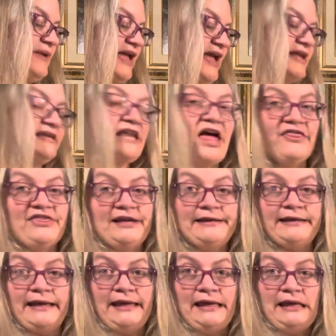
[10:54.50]
he had nothing
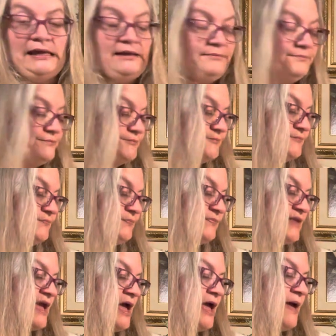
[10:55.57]
to eat.
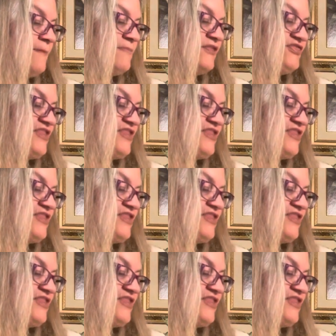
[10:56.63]
But